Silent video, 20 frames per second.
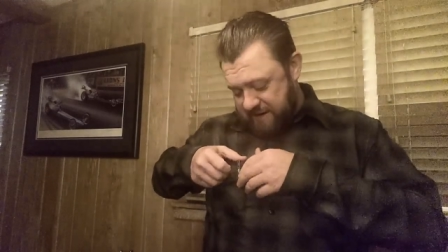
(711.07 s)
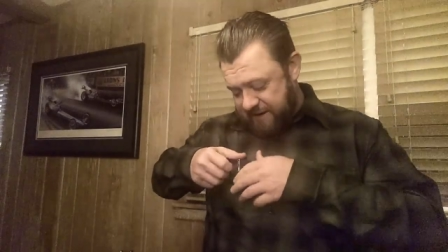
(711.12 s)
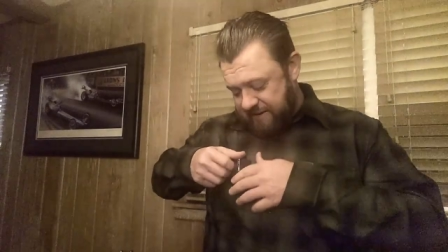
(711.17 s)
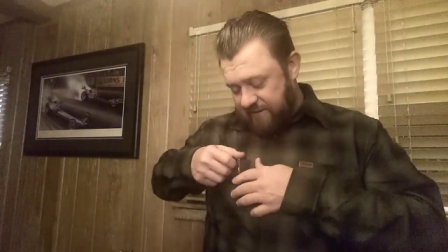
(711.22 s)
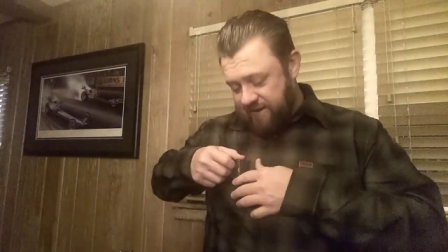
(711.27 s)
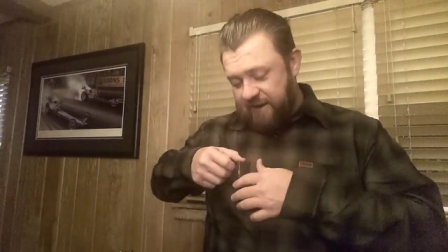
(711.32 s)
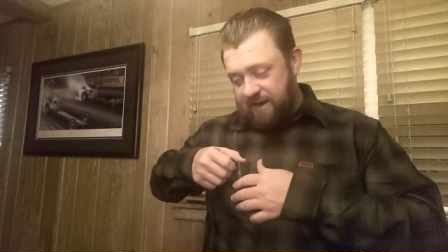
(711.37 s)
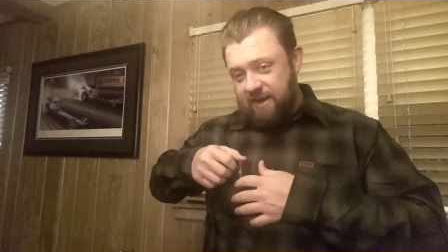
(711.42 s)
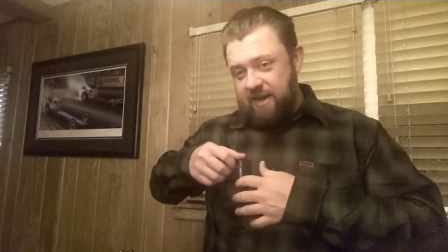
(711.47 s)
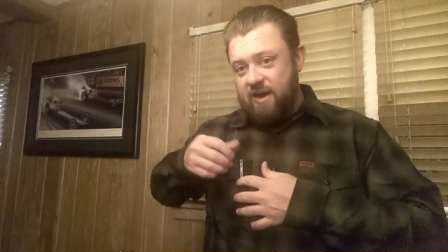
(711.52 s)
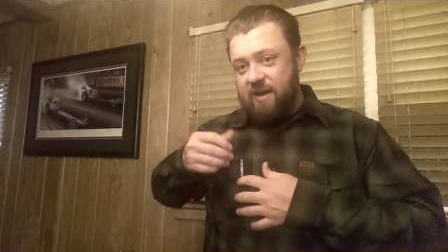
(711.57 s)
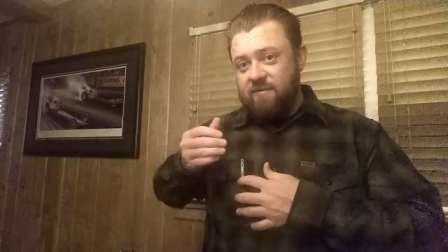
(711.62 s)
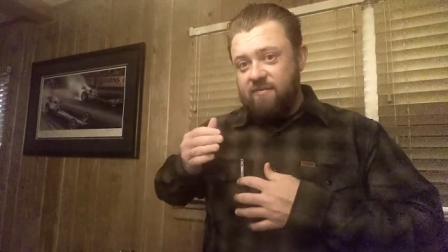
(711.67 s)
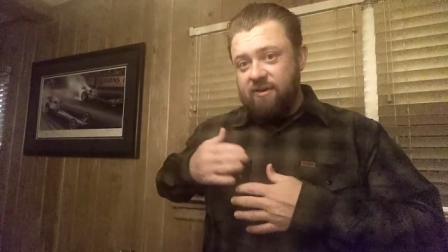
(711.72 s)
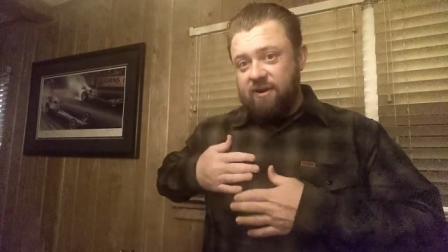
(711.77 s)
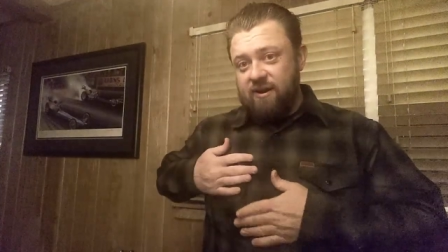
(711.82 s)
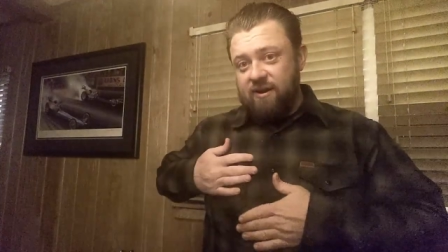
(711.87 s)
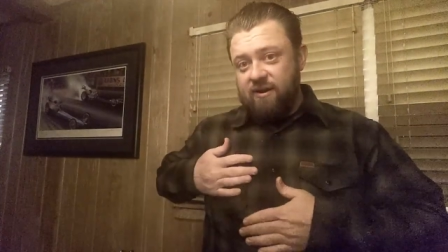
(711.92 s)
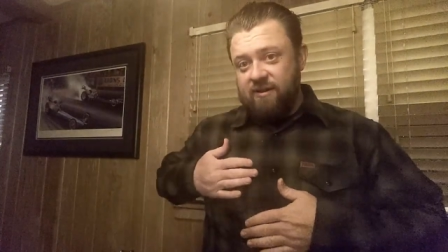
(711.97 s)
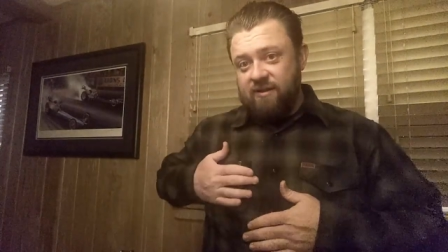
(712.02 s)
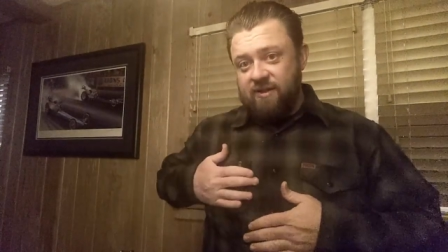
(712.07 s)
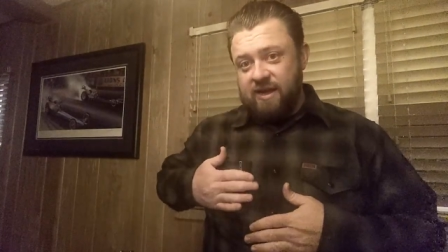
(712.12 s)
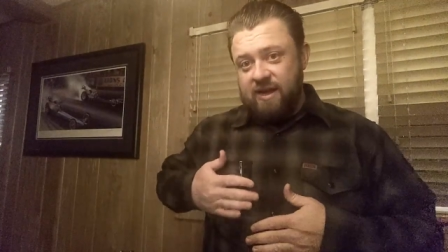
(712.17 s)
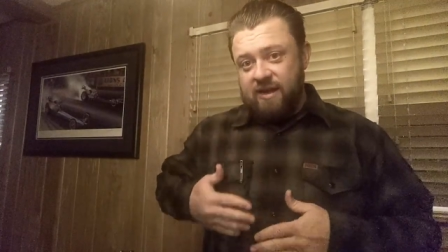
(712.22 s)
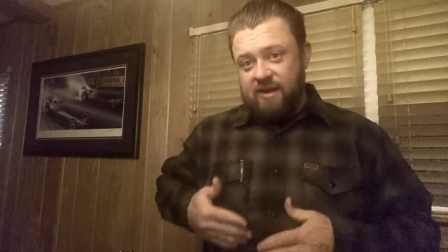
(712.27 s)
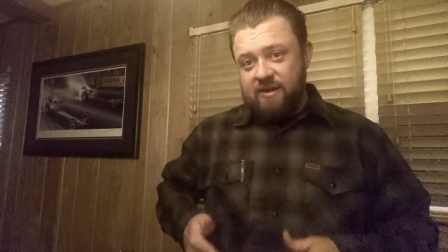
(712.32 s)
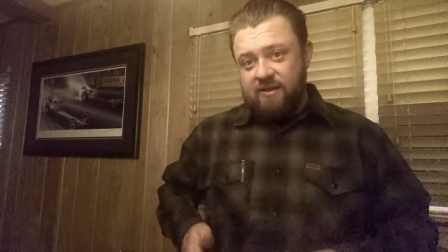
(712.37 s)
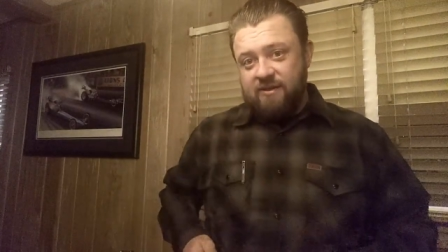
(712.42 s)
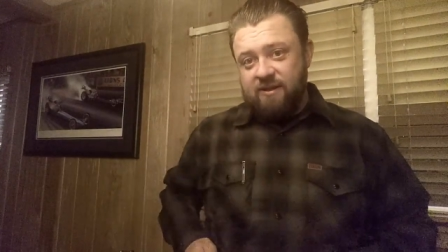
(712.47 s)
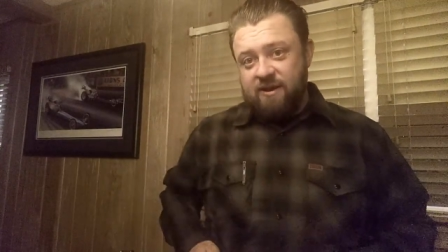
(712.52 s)
I like having
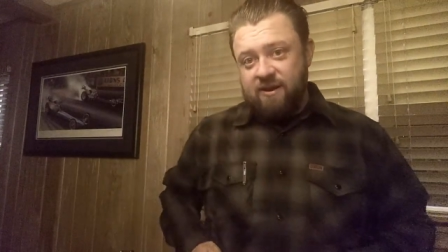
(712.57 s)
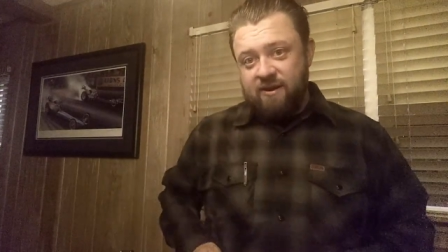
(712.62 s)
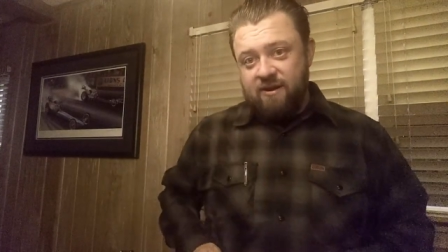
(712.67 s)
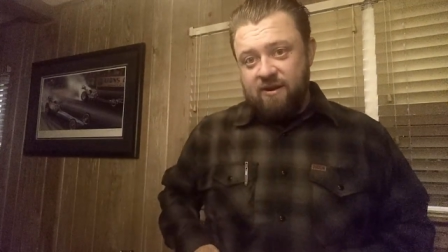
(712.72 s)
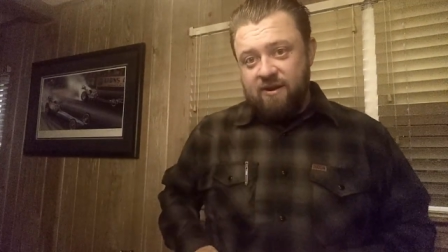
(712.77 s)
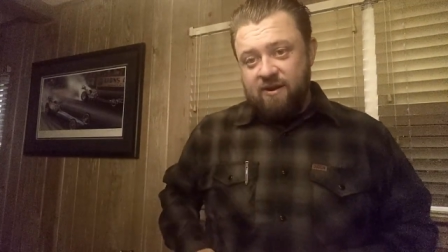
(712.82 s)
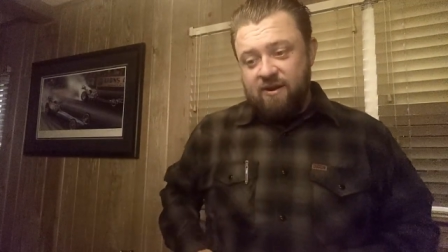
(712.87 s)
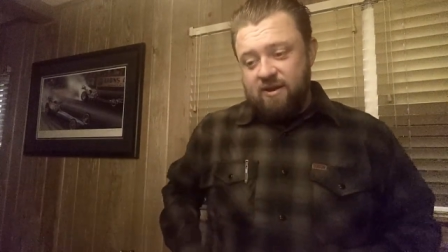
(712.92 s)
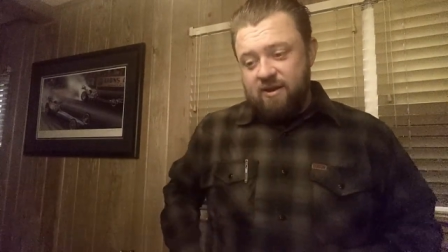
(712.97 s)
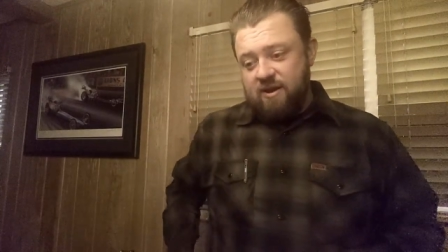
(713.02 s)
that in there.